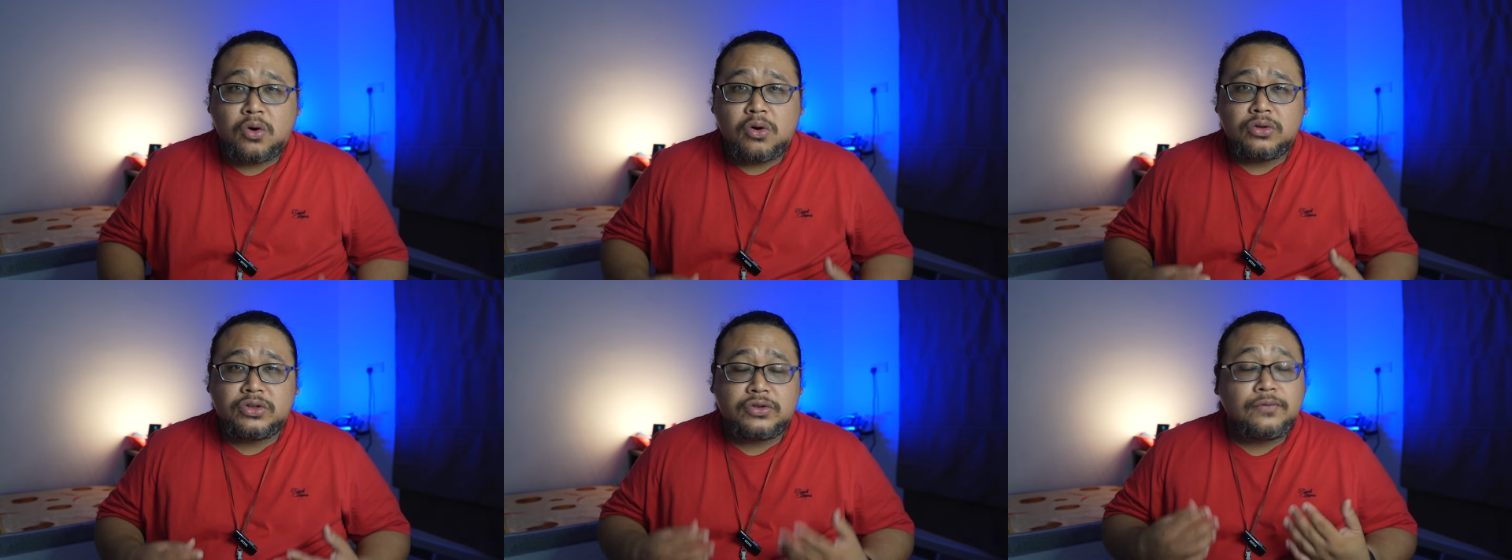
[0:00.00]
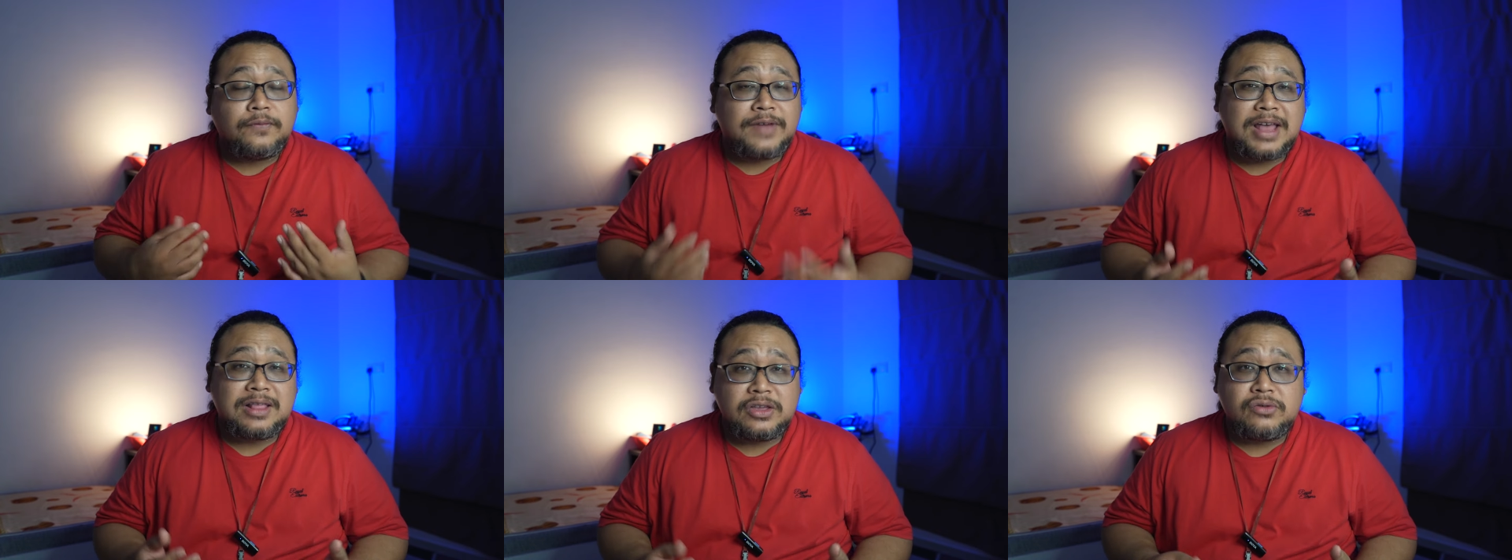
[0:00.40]
or to
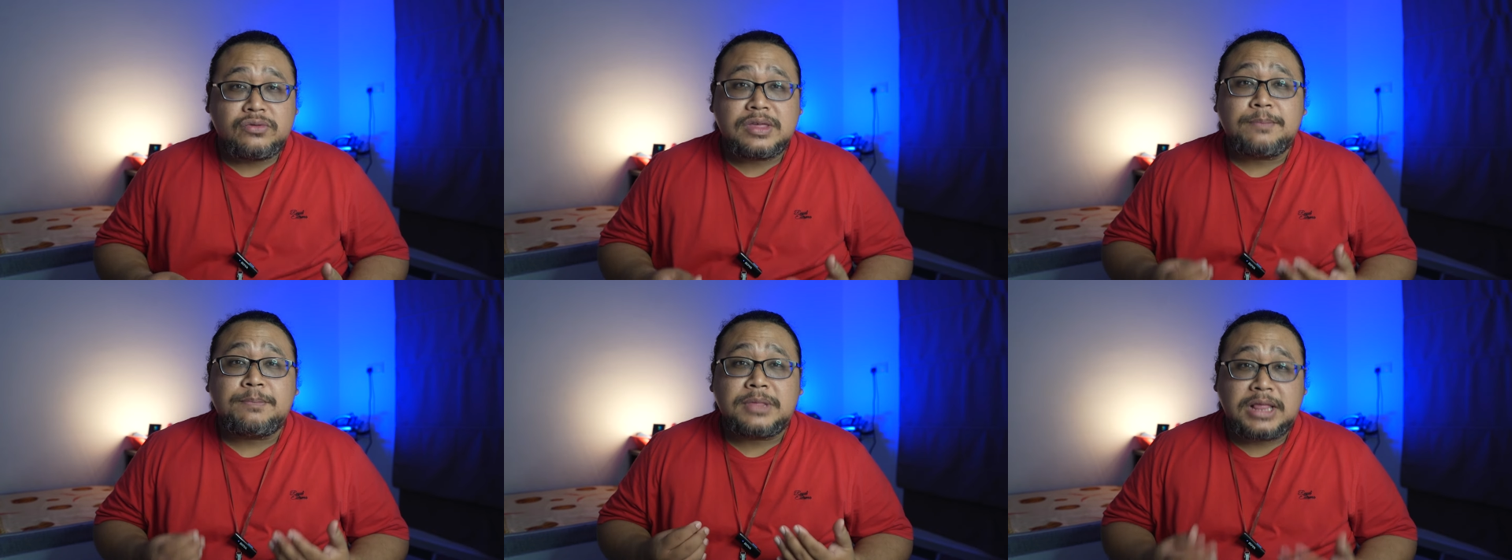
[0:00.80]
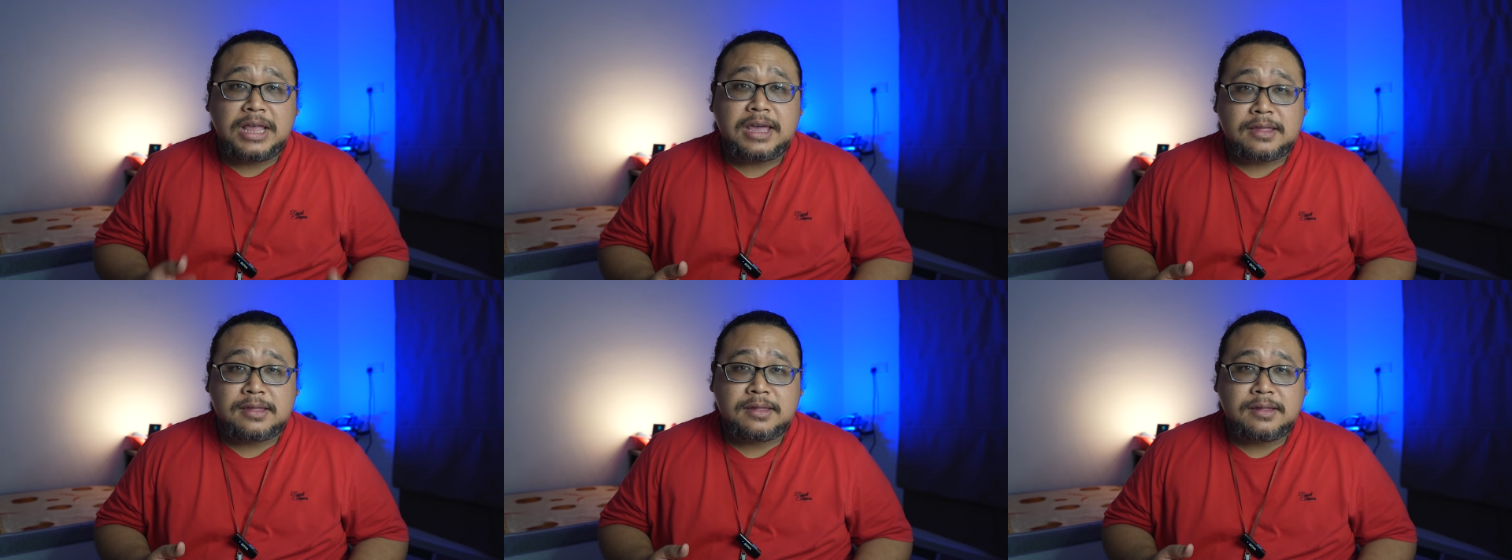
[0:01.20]
value them
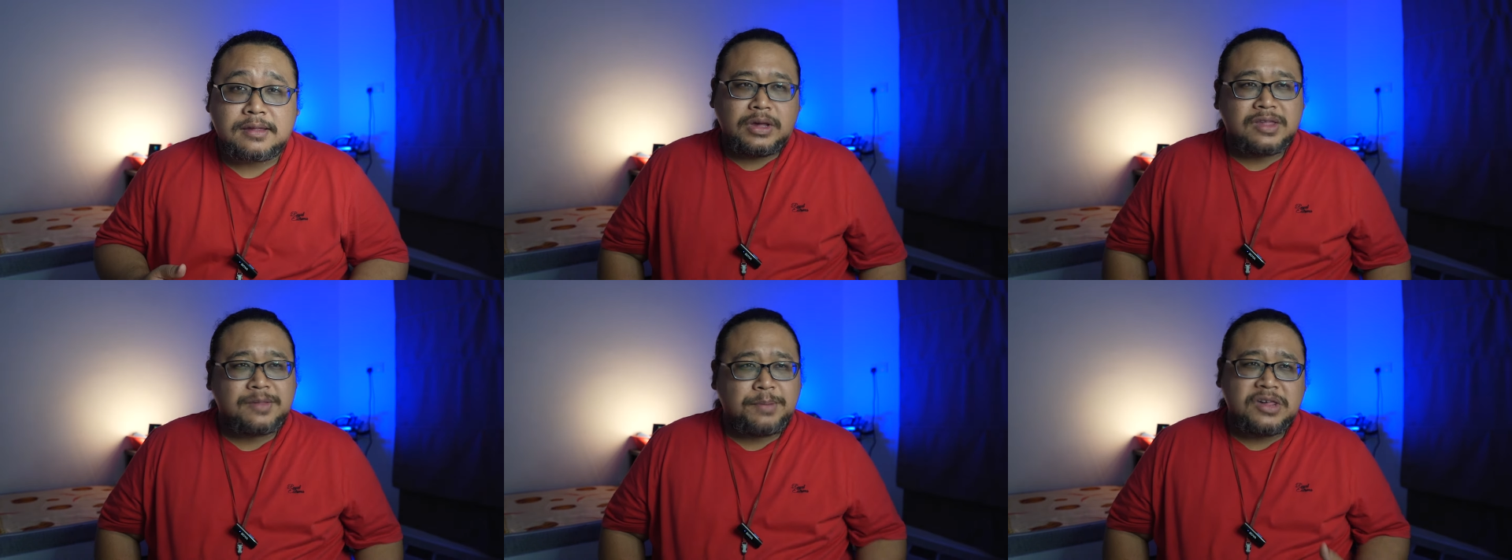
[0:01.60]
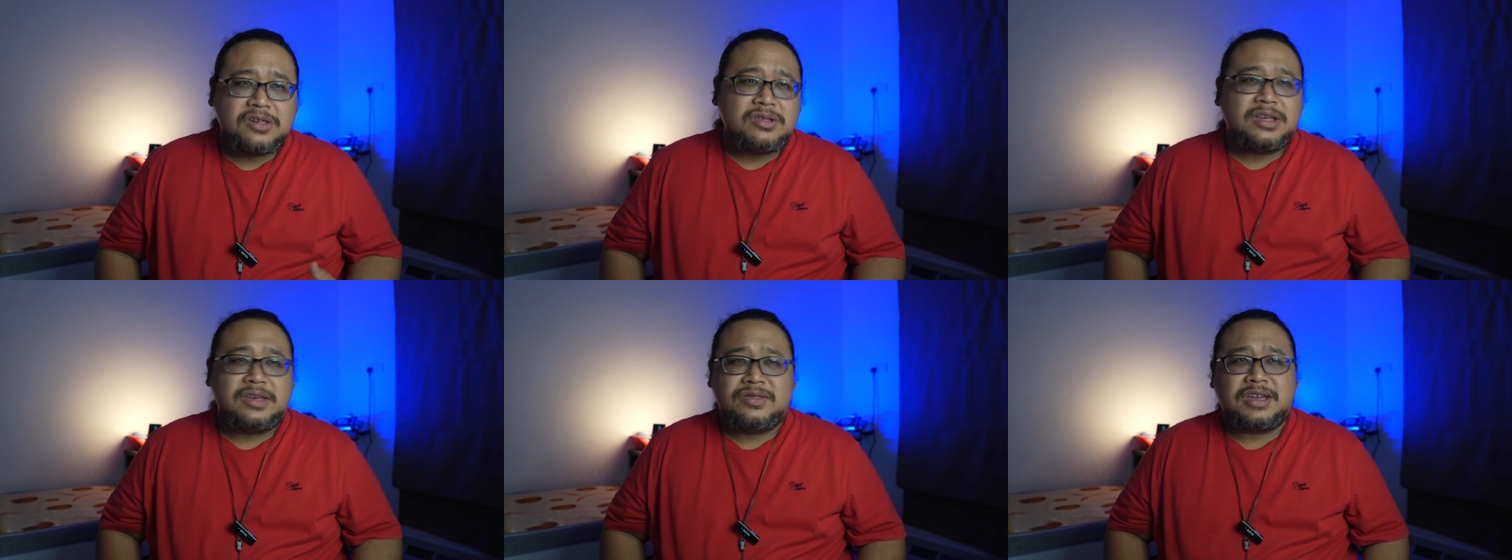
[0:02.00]
less,
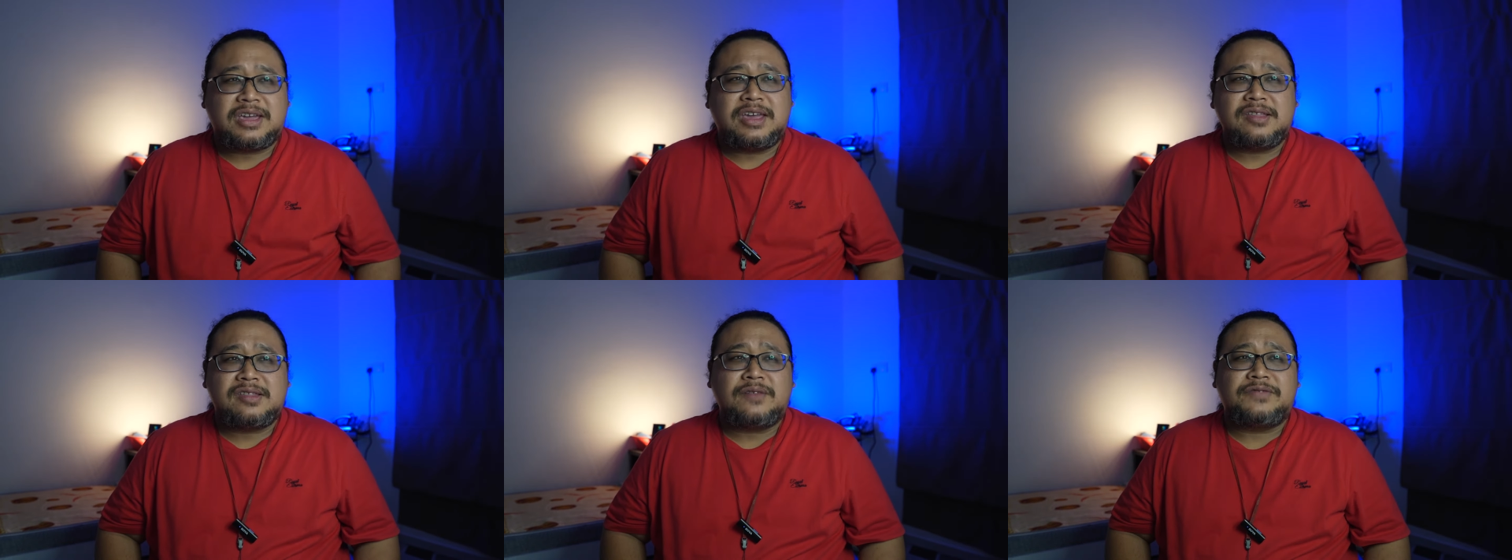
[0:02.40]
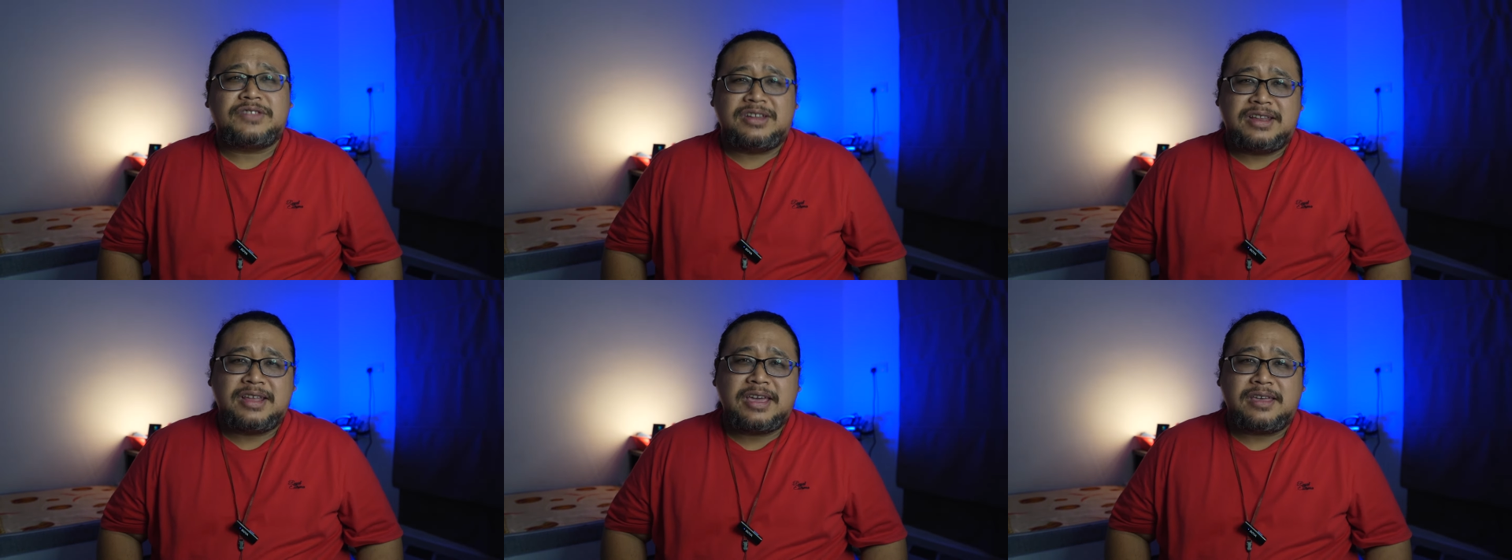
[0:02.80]
especially the kids of
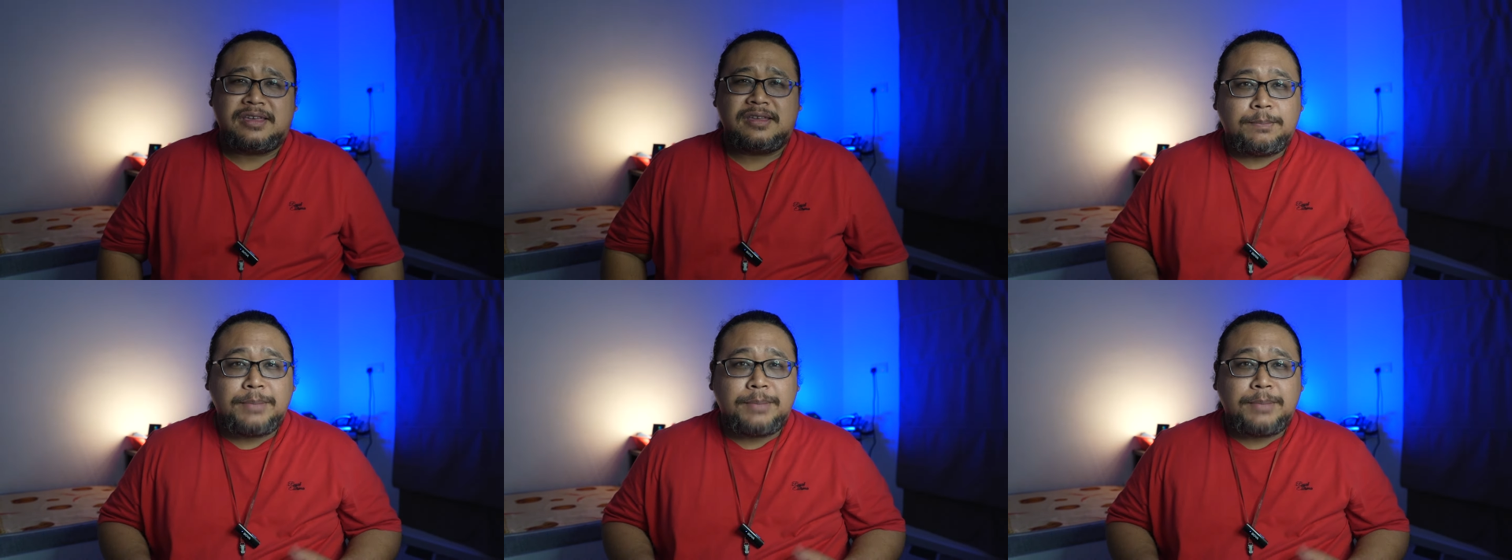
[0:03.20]
today.